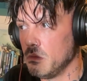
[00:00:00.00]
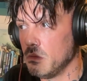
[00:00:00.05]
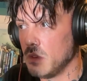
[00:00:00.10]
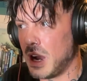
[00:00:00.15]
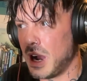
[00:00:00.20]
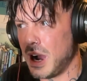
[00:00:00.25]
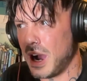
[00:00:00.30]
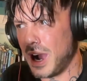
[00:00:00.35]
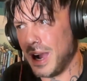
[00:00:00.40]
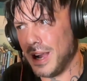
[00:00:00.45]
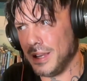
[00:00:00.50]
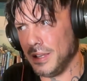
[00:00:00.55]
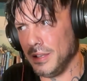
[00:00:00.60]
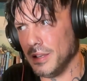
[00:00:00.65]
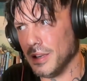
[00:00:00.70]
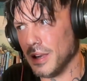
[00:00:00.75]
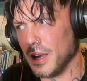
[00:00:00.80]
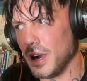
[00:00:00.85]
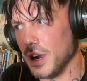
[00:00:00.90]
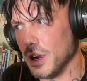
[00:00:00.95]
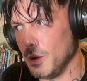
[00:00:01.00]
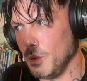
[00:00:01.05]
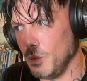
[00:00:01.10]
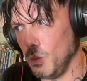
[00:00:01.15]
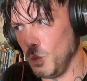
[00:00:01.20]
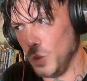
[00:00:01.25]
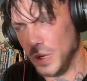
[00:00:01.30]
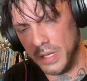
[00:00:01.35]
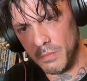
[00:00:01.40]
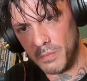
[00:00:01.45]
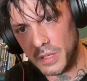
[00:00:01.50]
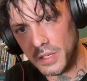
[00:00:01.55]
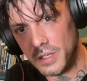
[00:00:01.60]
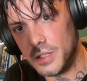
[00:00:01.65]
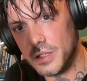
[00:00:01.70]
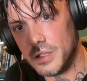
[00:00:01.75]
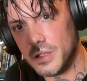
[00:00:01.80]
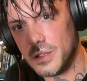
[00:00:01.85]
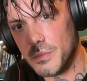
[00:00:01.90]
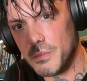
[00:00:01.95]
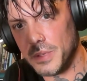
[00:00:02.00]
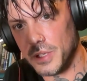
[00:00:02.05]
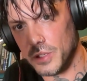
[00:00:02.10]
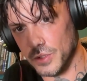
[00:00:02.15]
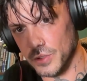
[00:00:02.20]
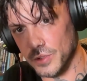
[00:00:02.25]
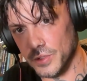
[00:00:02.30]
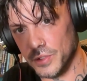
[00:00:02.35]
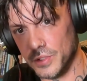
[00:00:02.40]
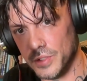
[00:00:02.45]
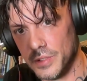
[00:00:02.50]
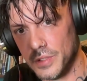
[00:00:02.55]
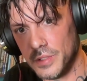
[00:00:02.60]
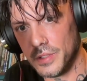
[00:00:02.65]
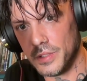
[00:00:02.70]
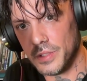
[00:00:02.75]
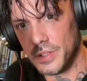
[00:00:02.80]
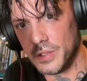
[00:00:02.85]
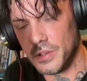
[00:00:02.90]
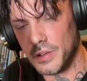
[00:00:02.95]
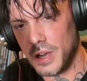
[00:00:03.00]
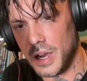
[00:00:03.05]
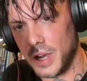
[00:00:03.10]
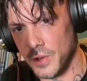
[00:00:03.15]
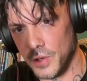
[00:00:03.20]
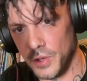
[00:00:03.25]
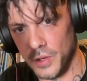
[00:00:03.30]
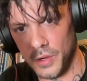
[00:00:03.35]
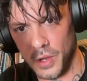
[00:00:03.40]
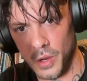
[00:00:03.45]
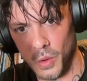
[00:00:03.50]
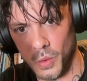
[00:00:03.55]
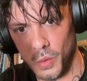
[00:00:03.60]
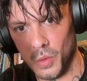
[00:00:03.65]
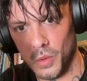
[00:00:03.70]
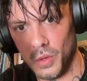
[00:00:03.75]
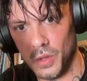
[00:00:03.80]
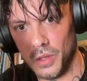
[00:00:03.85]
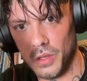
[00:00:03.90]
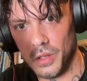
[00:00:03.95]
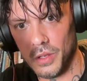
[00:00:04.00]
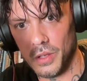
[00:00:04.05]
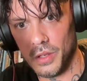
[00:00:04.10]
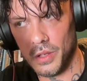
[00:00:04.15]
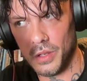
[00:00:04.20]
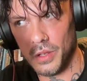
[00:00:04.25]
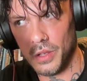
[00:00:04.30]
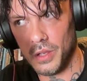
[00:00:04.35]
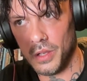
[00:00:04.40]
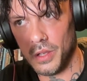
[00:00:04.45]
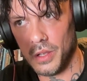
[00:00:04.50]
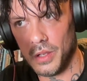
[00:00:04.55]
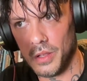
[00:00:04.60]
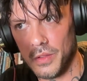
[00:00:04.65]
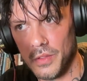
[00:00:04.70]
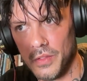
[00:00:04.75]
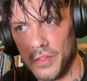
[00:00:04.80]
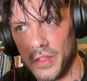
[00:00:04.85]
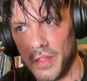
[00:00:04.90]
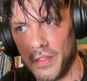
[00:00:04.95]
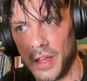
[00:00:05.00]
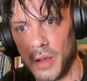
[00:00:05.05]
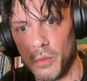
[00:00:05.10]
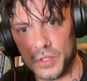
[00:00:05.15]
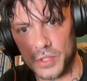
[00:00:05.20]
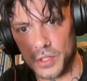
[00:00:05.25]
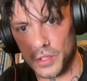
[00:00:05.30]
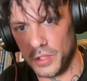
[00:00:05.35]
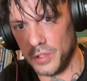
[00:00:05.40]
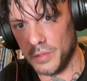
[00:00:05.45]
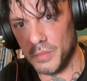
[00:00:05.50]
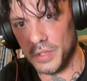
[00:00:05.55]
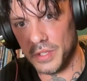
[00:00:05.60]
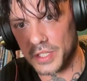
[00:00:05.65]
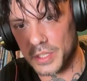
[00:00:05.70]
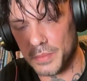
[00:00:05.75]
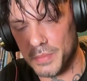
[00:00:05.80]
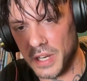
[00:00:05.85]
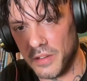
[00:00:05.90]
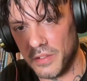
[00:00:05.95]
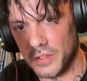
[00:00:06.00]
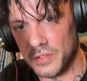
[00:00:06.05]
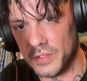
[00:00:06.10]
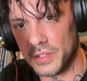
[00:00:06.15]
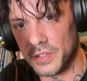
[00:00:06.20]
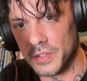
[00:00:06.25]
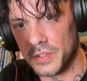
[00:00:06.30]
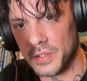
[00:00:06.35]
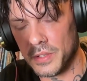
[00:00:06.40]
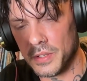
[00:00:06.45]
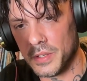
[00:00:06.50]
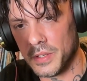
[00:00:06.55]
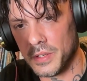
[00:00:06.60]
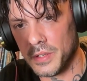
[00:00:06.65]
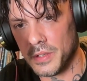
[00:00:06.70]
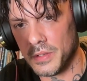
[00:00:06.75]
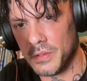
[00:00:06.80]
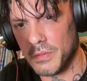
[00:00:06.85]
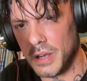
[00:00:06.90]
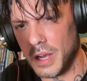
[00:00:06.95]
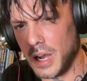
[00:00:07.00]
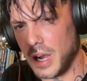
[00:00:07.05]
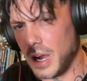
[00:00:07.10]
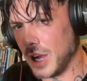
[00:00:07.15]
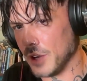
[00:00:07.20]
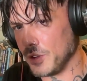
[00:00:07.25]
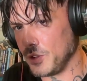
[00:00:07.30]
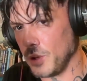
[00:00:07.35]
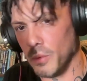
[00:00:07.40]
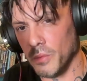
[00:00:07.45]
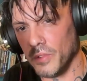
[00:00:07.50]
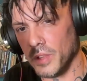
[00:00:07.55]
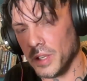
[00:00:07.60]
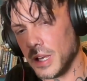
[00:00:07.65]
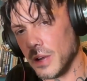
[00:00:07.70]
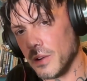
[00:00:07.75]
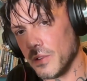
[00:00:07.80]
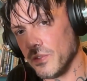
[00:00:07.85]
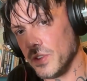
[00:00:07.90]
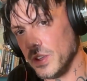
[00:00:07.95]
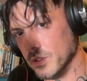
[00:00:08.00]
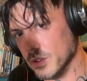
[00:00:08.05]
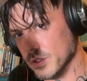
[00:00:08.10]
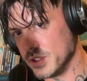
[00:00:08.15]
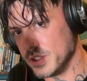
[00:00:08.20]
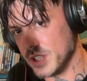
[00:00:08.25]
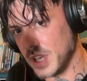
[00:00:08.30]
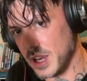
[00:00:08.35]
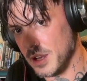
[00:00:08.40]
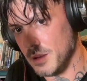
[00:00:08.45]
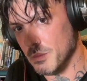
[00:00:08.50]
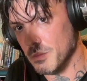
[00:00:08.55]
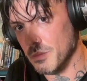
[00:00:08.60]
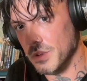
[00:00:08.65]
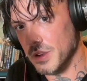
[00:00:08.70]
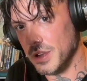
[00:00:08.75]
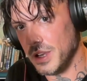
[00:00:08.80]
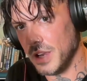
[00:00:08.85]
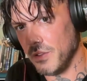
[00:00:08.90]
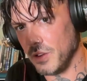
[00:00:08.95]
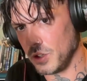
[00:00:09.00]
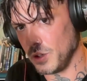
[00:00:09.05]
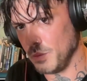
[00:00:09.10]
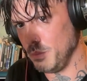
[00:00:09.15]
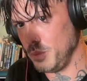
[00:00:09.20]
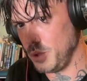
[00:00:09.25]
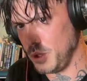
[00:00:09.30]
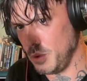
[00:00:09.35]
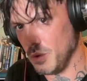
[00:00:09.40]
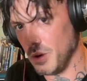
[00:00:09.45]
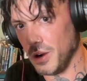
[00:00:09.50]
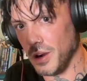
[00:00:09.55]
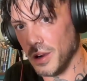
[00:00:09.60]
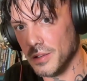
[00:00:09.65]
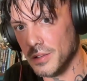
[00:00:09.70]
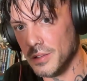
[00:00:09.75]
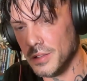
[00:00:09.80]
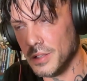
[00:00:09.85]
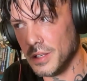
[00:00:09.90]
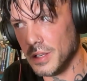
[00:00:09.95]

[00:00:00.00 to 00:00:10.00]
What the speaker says: I weep because I know that was a human experience. I don't think I'd feel the same if a computer.